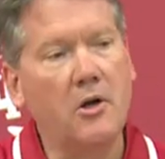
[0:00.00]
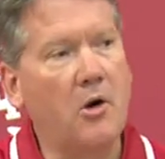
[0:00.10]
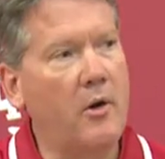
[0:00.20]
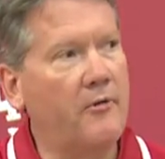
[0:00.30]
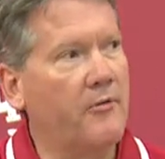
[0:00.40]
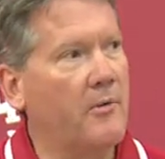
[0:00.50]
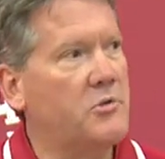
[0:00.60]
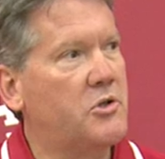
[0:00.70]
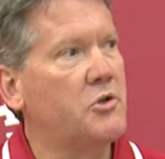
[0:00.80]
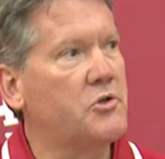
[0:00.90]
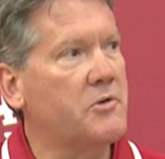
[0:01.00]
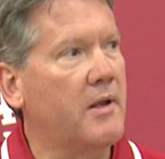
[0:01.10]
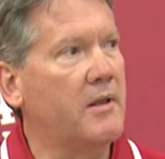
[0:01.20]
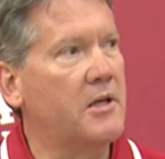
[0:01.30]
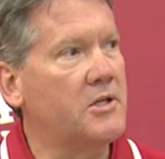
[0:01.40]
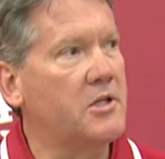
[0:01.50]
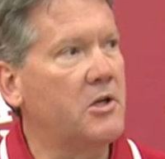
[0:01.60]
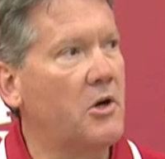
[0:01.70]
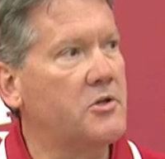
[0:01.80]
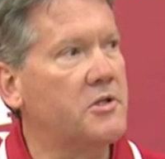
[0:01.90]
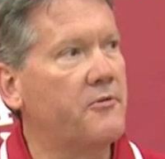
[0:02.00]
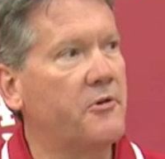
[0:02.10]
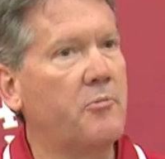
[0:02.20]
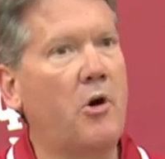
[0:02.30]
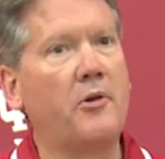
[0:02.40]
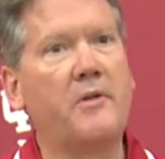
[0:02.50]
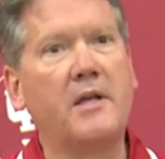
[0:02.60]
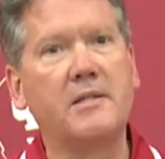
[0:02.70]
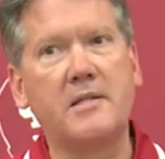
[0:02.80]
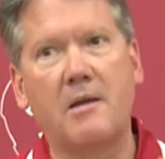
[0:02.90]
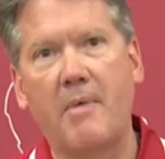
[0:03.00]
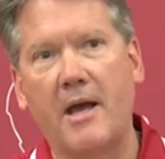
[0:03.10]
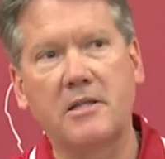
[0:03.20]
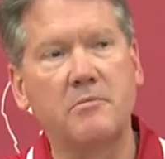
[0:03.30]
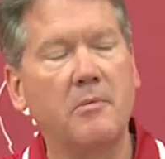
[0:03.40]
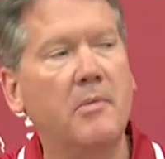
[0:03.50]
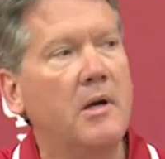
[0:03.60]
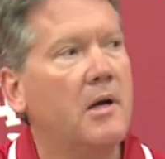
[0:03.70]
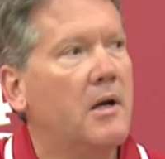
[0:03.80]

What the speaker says: going from two strength and conditioning coaches in football to the NCAA maximum